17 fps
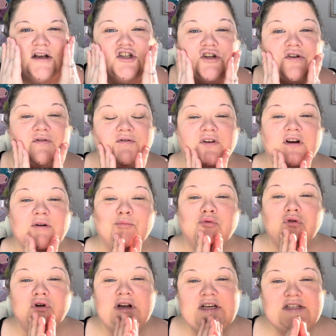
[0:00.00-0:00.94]
should feel
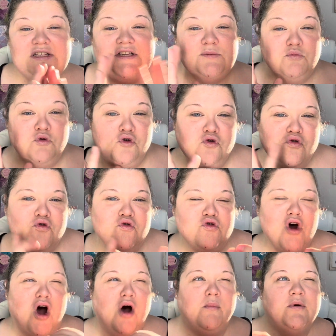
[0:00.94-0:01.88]
pretty smooth,
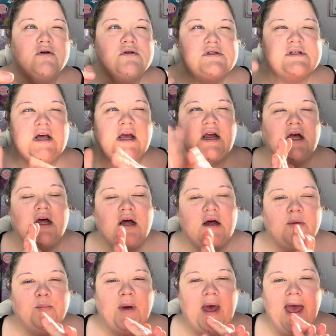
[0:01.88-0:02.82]
almost like
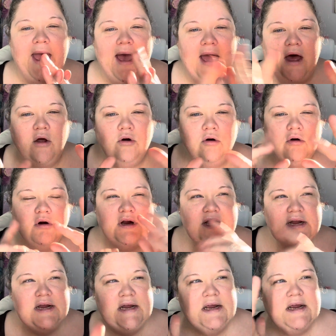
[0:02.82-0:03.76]
a
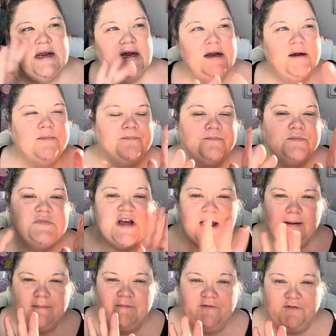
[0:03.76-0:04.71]
powdery
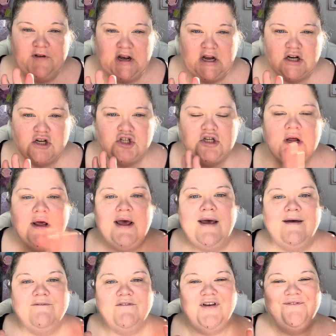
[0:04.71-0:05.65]
type finish.
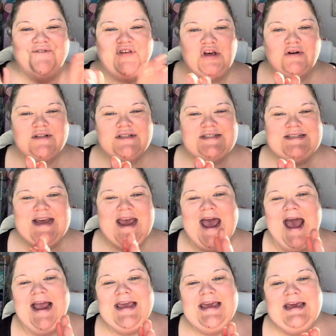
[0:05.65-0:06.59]
If it feels
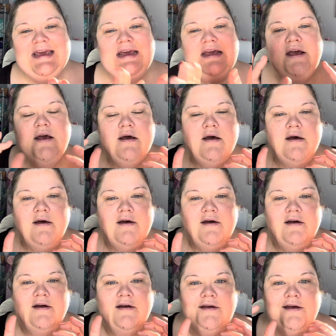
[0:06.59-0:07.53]
tacky,
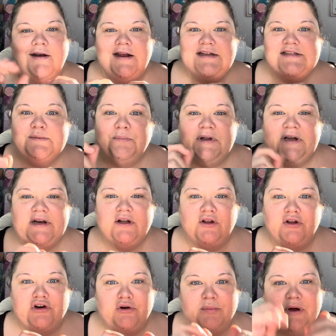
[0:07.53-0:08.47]
you need to blend a
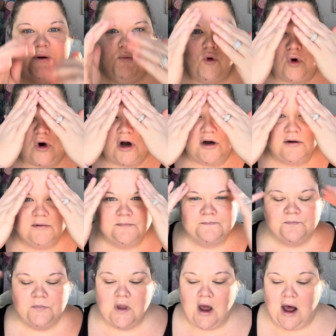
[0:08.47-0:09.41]
little bit more,
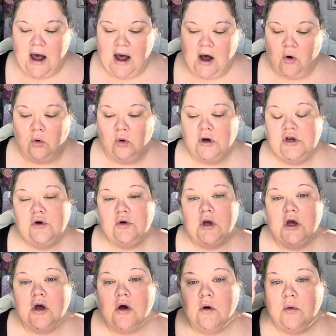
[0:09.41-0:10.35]
or you
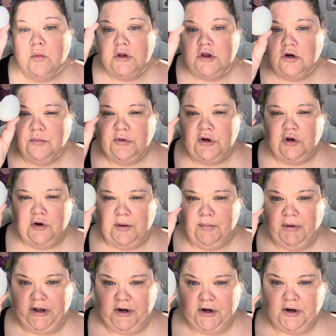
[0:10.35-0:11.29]
can go in with your beauty
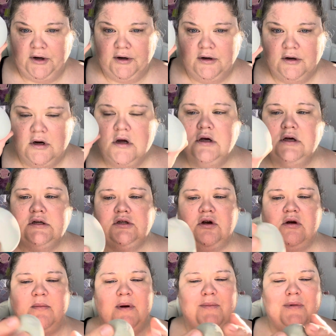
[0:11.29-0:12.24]
blender. So
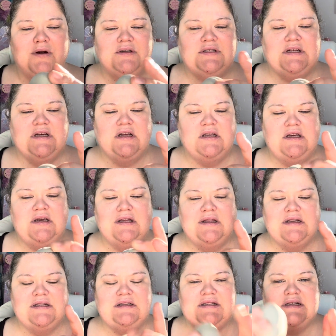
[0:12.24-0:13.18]
remember, I was telling you,
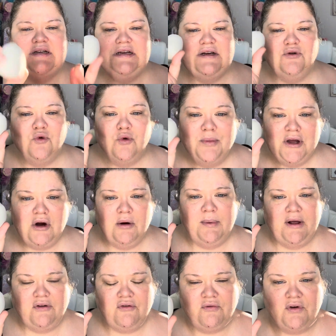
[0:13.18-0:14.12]
this thing will be your
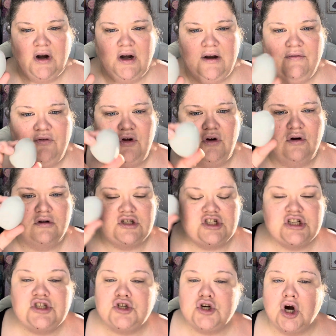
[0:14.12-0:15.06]
best friend if you're
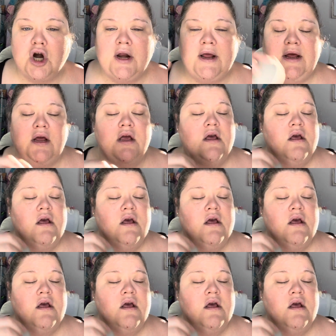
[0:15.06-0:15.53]
just starting,